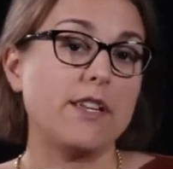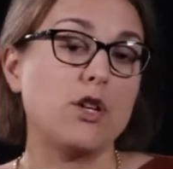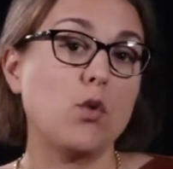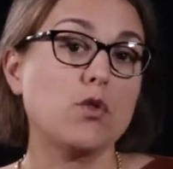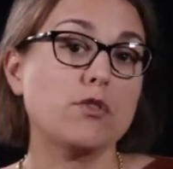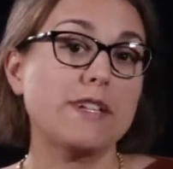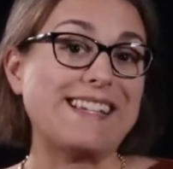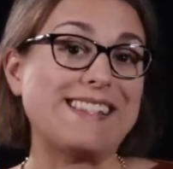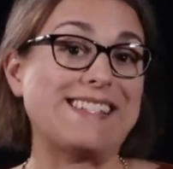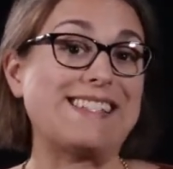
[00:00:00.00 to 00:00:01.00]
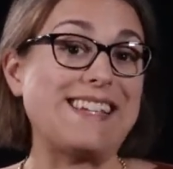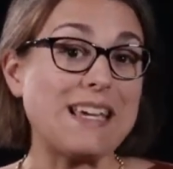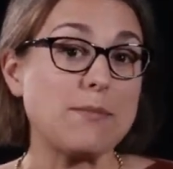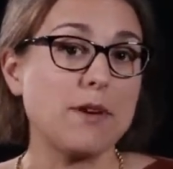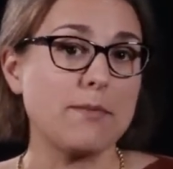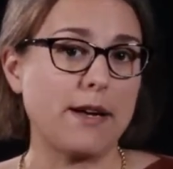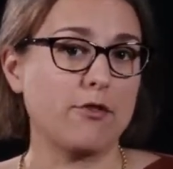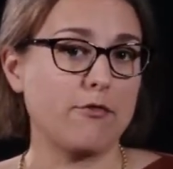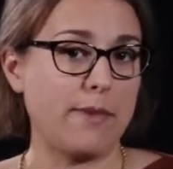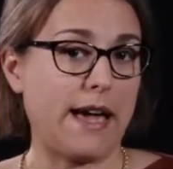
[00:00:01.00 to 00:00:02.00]
then in order to get the same
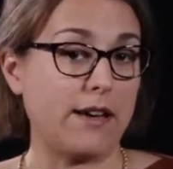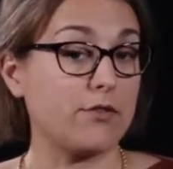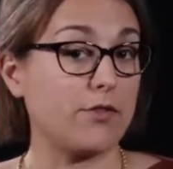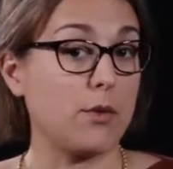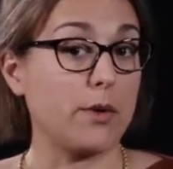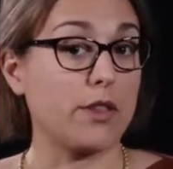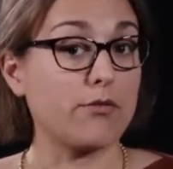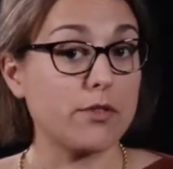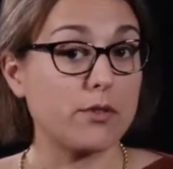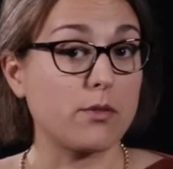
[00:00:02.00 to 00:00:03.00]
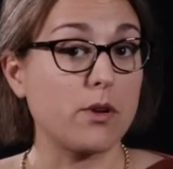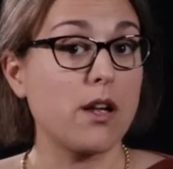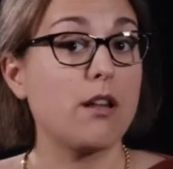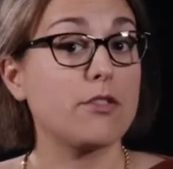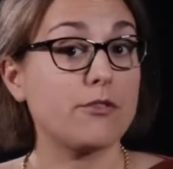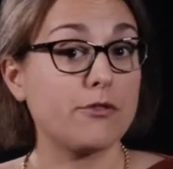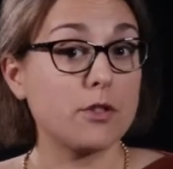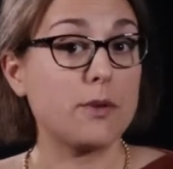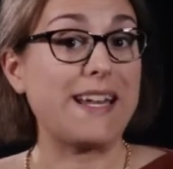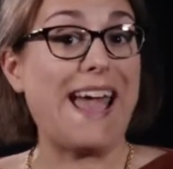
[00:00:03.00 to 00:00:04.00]
amount of mass flowing through, the
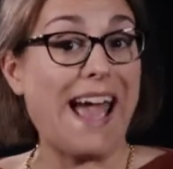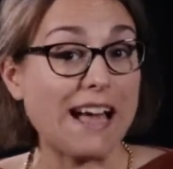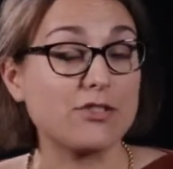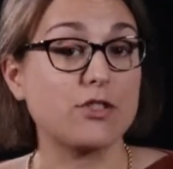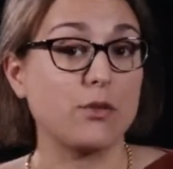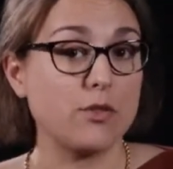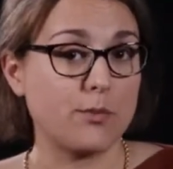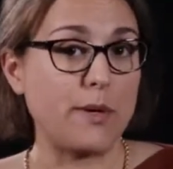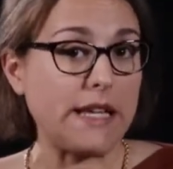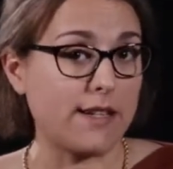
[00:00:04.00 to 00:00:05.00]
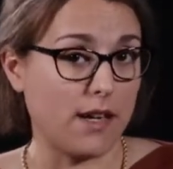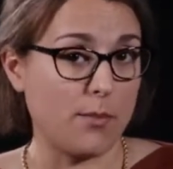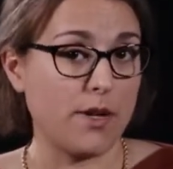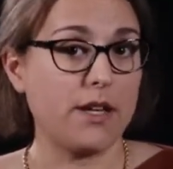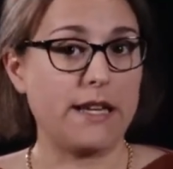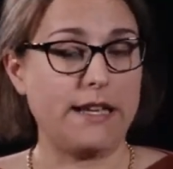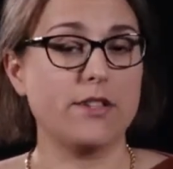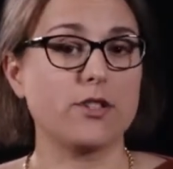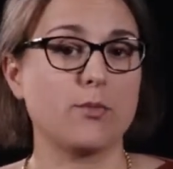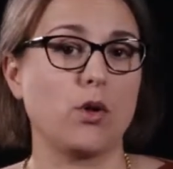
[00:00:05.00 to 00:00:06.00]
fluid has to speed up in
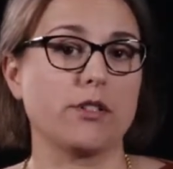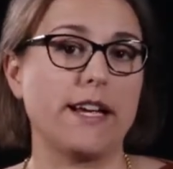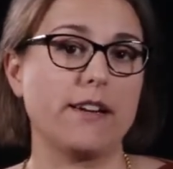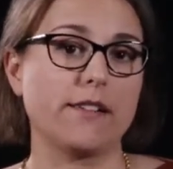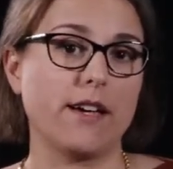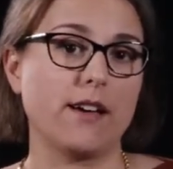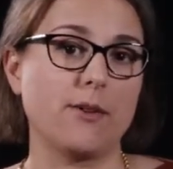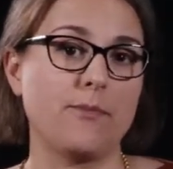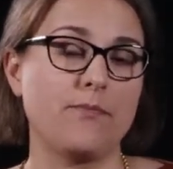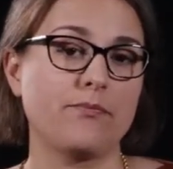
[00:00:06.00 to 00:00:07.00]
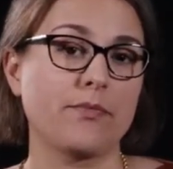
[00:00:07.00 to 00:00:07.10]
the smaller area.